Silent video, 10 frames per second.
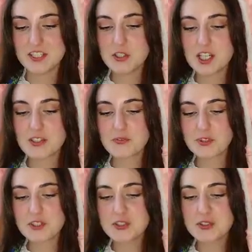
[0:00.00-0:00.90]
You got it
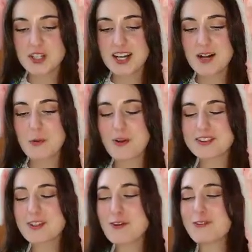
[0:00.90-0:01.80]
for two.
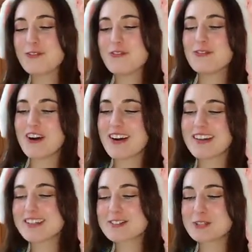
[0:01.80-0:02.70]
What the
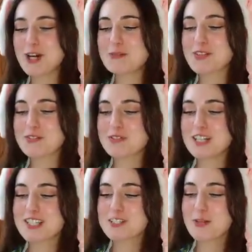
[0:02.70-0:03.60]
fuck is wrong with
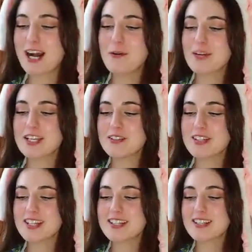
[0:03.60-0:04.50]
France? How can you
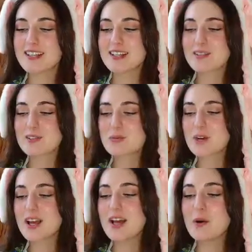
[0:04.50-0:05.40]
get this
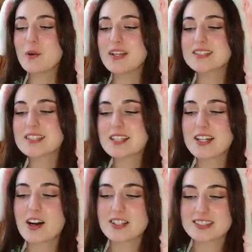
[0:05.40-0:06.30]
one? It's gonna
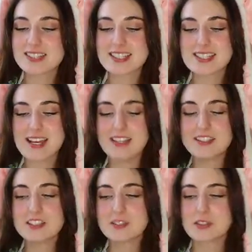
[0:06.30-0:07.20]
cost like
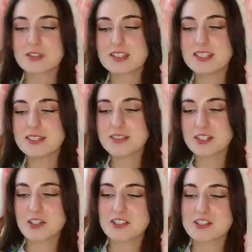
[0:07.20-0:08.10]
10 euros here
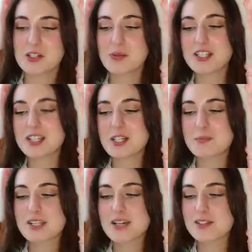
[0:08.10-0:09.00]
in Austria when it
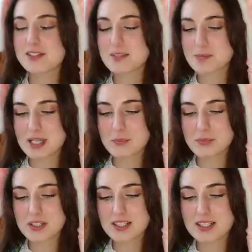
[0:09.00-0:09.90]
comes out in
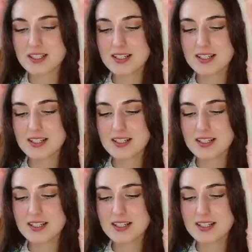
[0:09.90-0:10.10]
September.